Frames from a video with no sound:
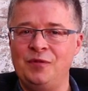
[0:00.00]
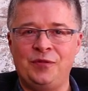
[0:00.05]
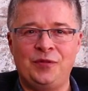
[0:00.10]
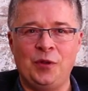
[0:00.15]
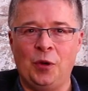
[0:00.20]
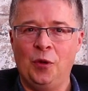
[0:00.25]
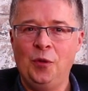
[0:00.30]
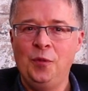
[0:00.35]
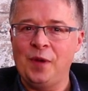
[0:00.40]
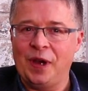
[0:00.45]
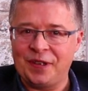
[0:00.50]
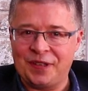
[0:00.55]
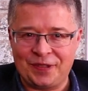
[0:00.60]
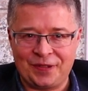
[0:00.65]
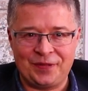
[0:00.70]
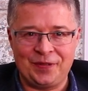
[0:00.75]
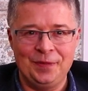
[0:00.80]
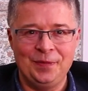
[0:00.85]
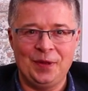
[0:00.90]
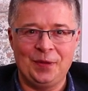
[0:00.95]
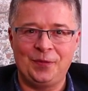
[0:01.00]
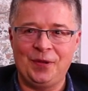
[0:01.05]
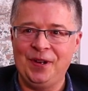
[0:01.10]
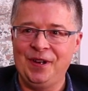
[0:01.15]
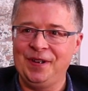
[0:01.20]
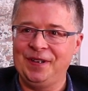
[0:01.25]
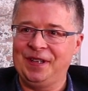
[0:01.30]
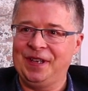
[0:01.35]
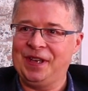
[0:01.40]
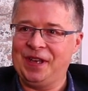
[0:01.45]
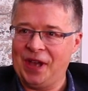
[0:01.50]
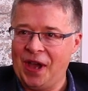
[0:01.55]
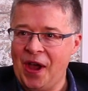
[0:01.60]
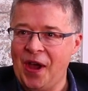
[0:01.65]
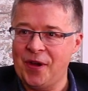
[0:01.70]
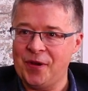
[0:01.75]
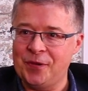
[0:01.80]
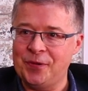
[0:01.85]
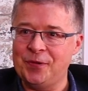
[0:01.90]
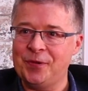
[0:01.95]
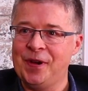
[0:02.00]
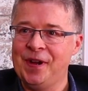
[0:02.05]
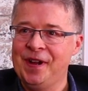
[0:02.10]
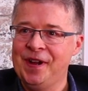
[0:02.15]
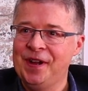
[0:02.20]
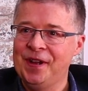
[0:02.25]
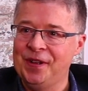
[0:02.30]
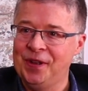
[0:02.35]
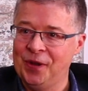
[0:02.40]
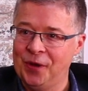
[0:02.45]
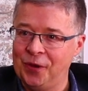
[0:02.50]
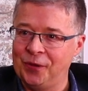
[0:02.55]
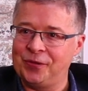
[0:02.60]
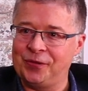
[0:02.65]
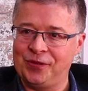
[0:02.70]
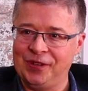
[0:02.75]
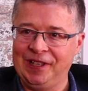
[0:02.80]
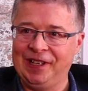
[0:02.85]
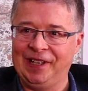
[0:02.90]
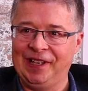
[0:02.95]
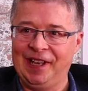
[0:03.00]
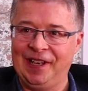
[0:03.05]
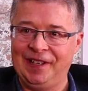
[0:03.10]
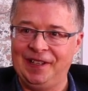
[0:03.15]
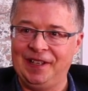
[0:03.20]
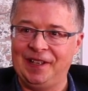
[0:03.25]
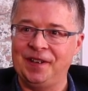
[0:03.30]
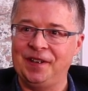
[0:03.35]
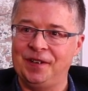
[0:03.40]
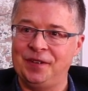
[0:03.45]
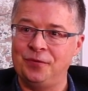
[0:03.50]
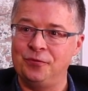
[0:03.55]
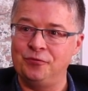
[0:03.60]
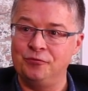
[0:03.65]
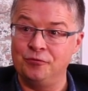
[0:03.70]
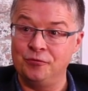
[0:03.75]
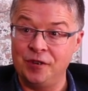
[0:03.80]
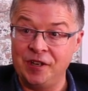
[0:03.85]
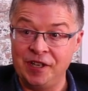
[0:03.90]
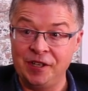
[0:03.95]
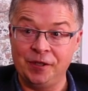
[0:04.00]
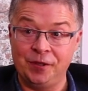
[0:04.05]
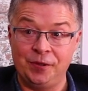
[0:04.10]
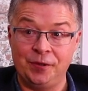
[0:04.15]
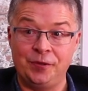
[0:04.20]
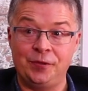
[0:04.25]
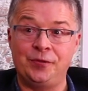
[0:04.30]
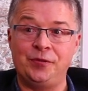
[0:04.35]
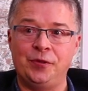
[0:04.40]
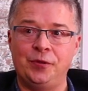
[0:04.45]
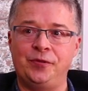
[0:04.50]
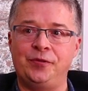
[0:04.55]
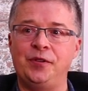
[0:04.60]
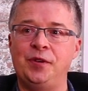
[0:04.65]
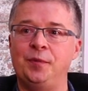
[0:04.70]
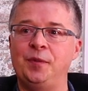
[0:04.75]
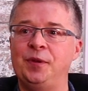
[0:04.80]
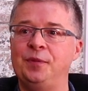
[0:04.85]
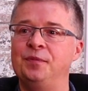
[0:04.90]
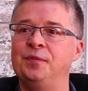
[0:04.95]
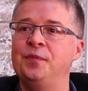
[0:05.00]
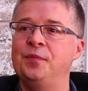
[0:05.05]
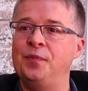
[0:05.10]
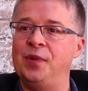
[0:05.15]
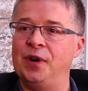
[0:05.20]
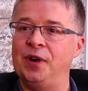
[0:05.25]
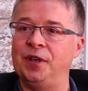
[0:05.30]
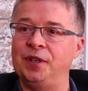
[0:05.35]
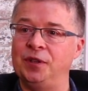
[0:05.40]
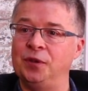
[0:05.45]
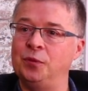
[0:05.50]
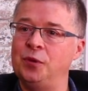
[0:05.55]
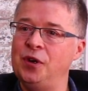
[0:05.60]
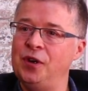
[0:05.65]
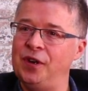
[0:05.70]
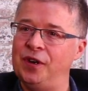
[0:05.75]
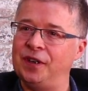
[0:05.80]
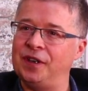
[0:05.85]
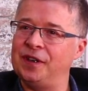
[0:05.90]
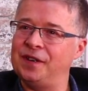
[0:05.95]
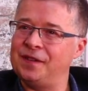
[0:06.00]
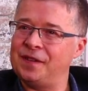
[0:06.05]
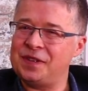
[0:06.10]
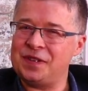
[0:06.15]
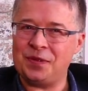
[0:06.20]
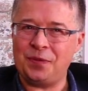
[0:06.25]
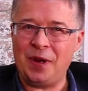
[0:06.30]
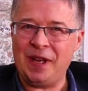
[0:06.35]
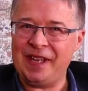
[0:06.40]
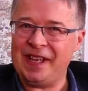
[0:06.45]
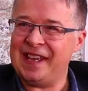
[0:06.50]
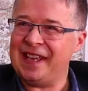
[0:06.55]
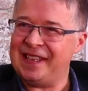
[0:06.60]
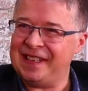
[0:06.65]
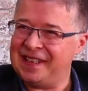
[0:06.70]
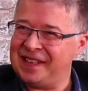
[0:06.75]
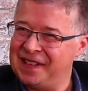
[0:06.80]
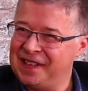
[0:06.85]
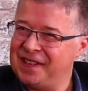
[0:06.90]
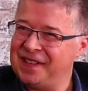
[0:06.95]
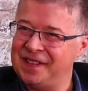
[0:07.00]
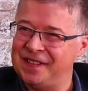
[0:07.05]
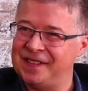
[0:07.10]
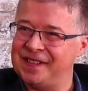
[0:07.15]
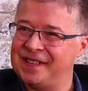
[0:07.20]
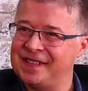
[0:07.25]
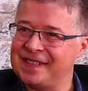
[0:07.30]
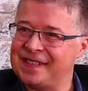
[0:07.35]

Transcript: almost from the word go, not feeling any kind of real fulfillment behind the work. 28 years.